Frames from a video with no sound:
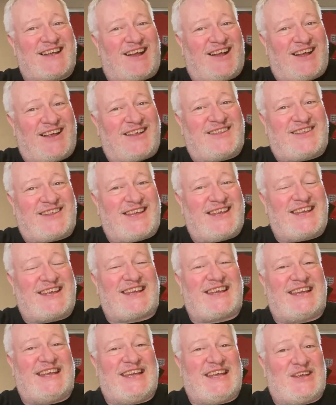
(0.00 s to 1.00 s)
I think
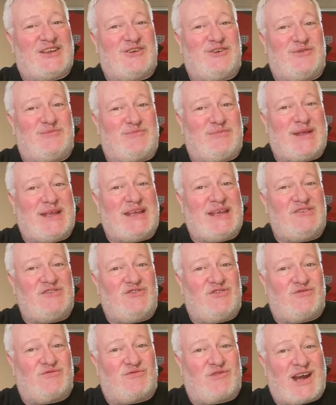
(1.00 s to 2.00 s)
it could be
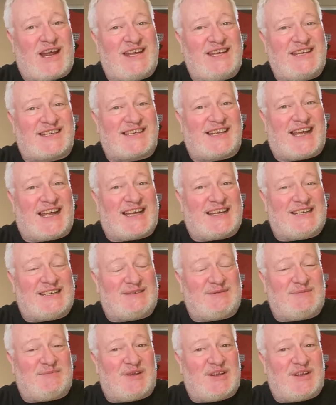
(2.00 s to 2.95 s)
great and